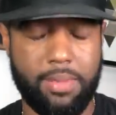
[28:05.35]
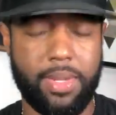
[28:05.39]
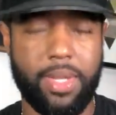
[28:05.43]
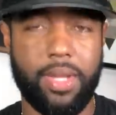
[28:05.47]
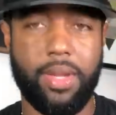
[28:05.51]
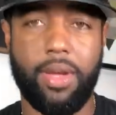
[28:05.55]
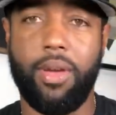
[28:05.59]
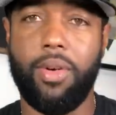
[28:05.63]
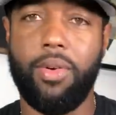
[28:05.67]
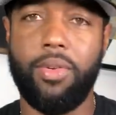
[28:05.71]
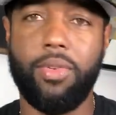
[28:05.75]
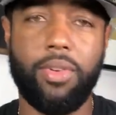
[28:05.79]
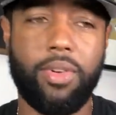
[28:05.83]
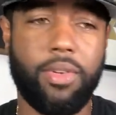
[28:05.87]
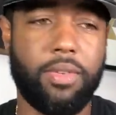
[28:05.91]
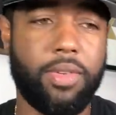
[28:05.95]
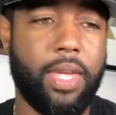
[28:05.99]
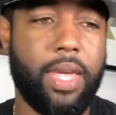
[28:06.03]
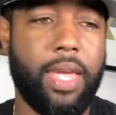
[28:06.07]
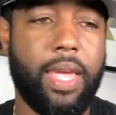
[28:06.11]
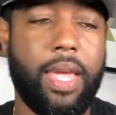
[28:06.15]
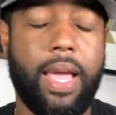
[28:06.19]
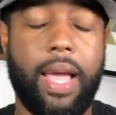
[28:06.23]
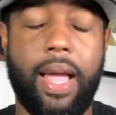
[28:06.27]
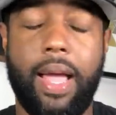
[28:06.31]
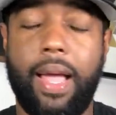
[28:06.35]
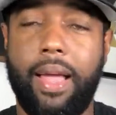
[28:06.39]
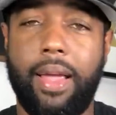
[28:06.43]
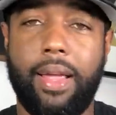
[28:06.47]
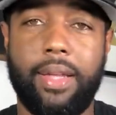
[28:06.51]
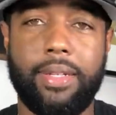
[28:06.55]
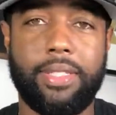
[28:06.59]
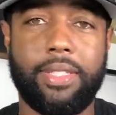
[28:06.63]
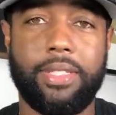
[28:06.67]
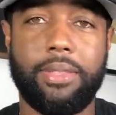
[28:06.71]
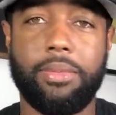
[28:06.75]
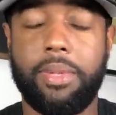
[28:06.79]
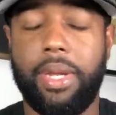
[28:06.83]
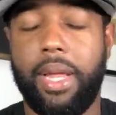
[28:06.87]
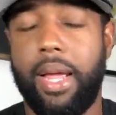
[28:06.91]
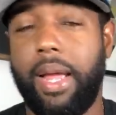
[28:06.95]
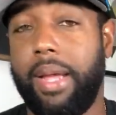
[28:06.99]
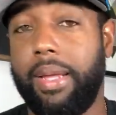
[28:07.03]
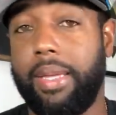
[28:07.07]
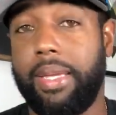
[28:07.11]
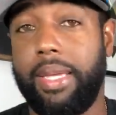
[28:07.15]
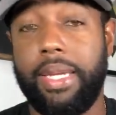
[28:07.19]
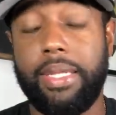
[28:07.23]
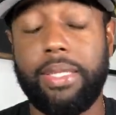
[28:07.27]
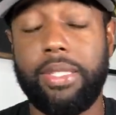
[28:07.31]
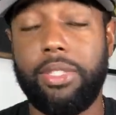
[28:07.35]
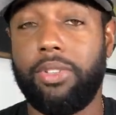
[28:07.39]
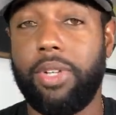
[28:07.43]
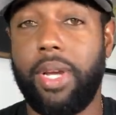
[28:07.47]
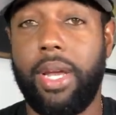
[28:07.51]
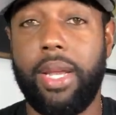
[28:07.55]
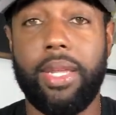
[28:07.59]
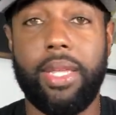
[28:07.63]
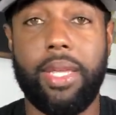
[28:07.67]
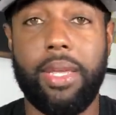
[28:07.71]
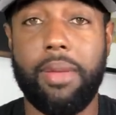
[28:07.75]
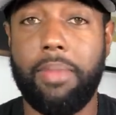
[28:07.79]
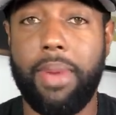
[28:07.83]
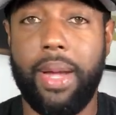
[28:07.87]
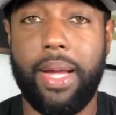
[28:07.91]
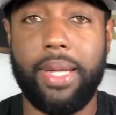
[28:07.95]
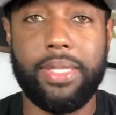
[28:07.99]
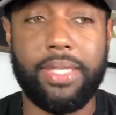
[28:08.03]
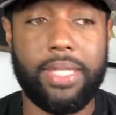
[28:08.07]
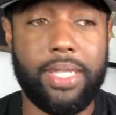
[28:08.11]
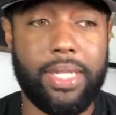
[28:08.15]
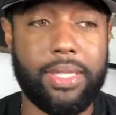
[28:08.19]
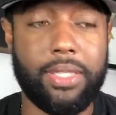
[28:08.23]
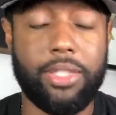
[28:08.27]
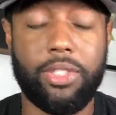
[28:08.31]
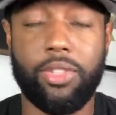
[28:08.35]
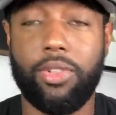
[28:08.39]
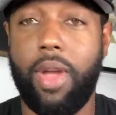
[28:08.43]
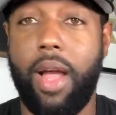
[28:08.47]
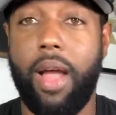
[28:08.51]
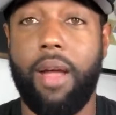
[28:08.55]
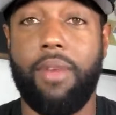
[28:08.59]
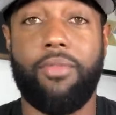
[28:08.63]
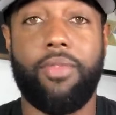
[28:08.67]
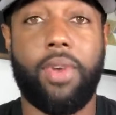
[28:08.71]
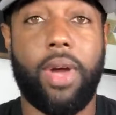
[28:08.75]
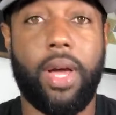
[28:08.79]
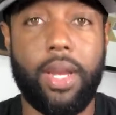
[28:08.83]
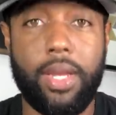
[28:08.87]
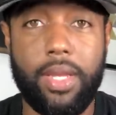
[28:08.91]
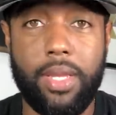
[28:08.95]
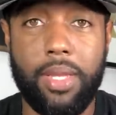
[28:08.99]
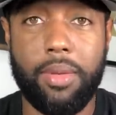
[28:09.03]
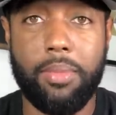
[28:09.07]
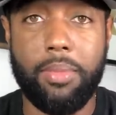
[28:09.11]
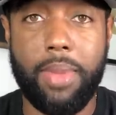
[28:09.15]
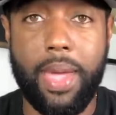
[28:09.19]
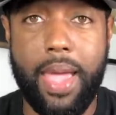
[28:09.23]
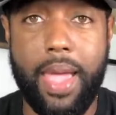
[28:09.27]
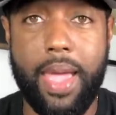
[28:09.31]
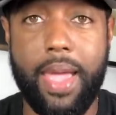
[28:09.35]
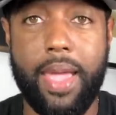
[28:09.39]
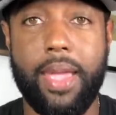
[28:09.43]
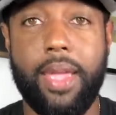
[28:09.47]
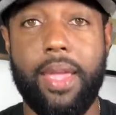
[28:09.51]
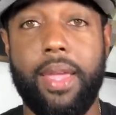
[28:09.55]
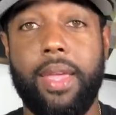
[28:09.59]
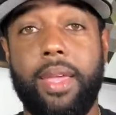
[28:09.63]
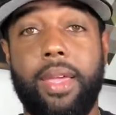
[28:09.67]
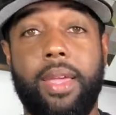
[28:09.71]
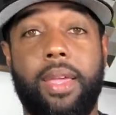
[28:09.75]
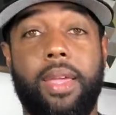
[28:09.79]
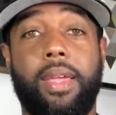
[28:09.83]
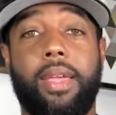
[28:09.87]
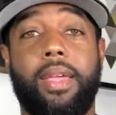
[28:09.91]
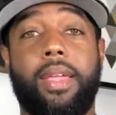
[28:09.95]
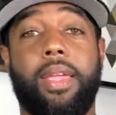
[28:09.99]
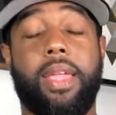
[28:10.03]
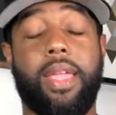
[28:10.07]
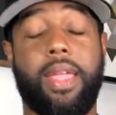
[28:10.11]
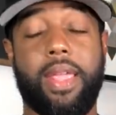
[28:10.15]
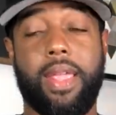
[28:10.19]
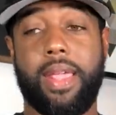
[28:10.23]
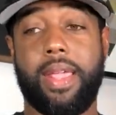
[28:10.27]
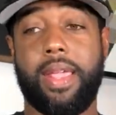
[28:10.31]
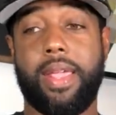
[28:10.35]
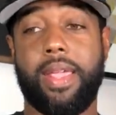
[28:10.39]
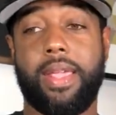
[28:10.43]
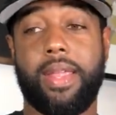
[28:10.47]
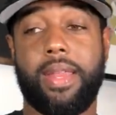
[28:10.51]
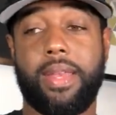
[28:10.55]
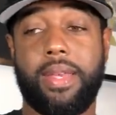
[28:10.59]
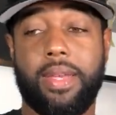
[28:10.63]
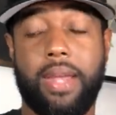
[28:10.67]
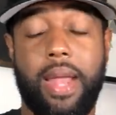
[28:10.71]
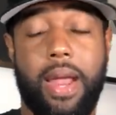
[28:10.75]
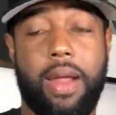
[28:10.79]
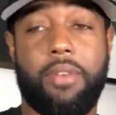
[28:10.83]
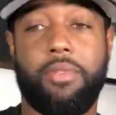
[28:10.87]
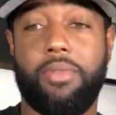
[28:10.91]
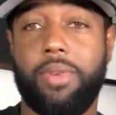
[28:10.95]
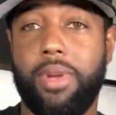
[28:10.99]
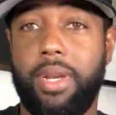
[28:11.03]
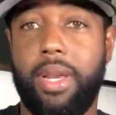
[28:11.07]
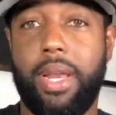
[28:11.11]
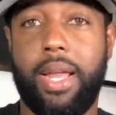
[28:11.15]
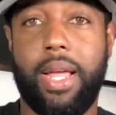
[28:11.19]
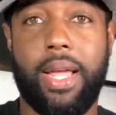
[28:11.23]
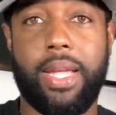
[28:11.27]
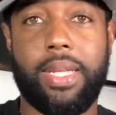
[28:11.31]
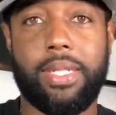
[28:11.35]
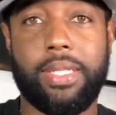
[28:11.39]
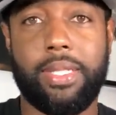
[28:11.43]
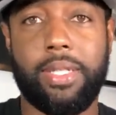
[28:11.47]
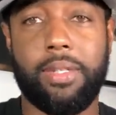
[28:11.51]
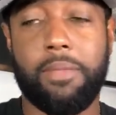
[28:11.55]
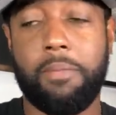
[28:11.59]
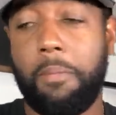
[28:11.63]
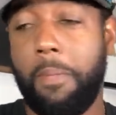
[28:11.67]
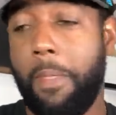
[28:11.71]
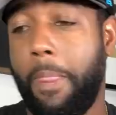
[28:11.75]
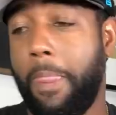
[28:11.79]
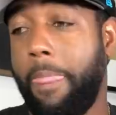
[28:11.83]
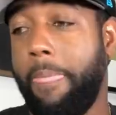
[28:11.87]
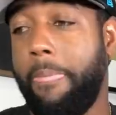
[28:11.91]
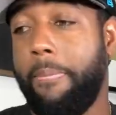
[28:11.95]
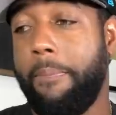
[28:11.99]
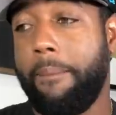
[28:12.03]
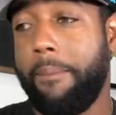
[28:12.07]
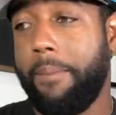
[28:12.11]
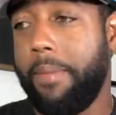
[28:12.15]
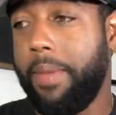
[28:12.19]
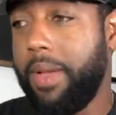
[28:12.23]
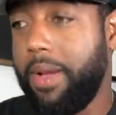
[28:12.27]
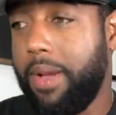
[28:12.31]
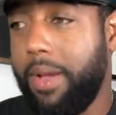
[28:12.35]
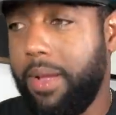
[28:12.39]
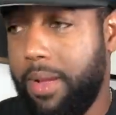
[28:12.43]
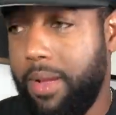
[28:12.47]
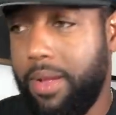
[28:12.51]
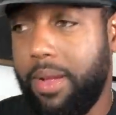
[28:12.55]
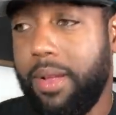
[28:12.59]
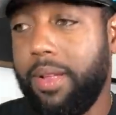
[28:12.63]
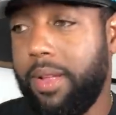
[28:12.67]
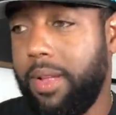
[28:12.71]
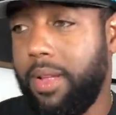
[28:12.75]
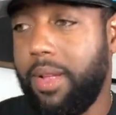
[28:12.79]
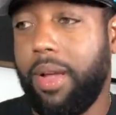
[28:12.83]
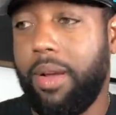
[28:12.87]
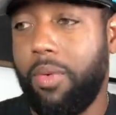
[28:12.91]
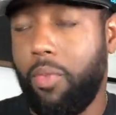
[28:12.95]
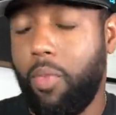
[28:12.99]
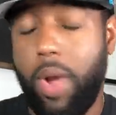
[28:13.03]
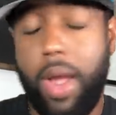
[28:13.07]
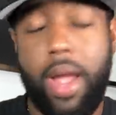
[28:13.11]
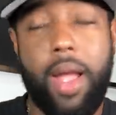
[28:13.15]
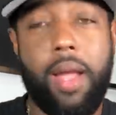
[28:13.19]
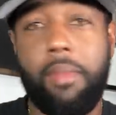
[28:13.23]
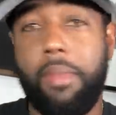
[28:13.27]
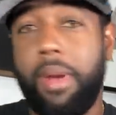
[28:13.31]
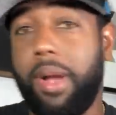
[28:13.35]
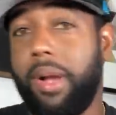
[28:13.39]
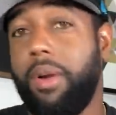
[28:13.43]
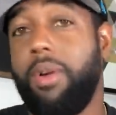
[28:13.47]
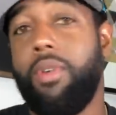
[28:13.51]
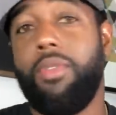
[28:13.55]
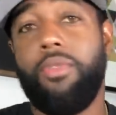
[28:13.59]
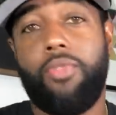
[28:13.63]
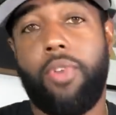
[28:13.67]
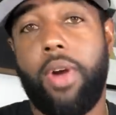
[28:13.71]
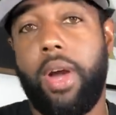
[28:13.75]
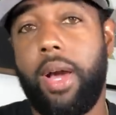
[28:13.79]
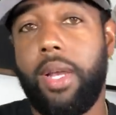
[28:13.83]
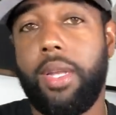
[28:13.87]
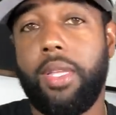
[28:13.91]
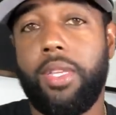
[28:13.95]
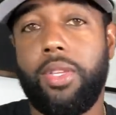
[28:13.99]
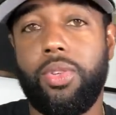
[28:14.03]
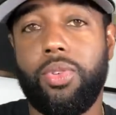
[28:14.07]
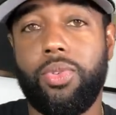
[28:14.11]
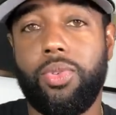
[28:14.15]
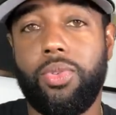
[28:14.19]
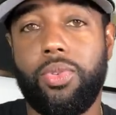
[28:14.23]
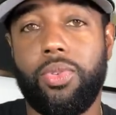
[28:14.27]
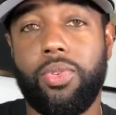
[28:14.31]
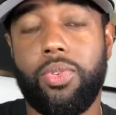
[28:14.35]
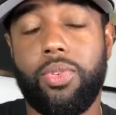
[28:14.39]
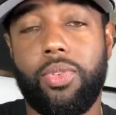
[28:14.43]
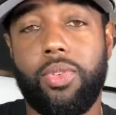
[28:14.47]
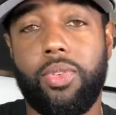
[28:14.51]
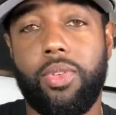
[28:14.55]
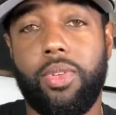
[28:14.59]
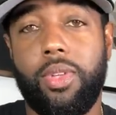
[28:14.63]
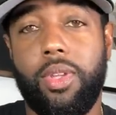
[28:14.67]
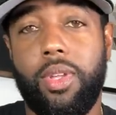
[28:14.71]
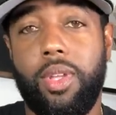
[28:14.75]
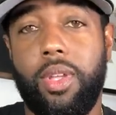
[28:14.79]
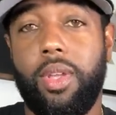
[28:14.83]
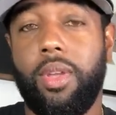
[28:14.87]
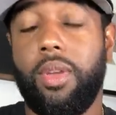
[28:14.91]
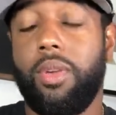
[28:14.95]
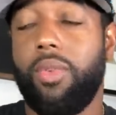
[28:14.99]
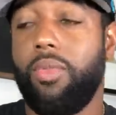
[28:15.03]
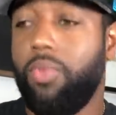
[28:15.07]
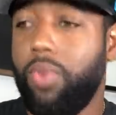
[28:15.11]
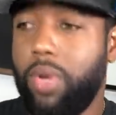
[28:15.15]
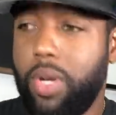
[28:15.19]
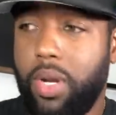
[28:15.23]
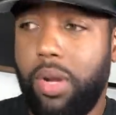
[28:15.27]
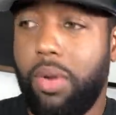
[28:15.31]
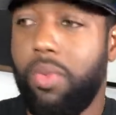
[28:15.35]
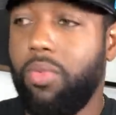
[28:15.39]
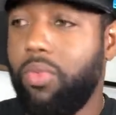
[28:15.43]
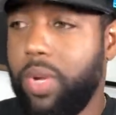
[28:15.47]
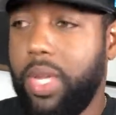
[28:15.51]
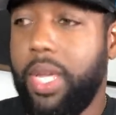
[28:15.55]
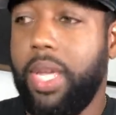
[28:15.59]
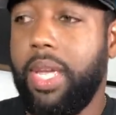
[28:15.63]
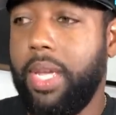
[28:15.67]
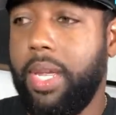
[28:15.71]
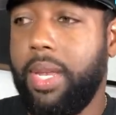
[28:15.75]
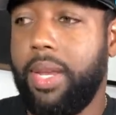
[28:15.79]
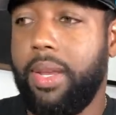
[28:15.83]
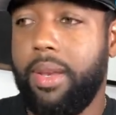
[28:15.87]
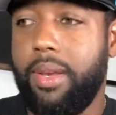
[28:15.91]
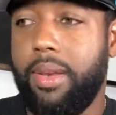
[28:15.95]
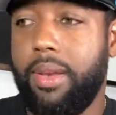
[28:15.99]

me. I don't know. she was like, I guess he's trying to get my attention, so I'll follow him back. And not realizing, why am I going to follow you when I'm with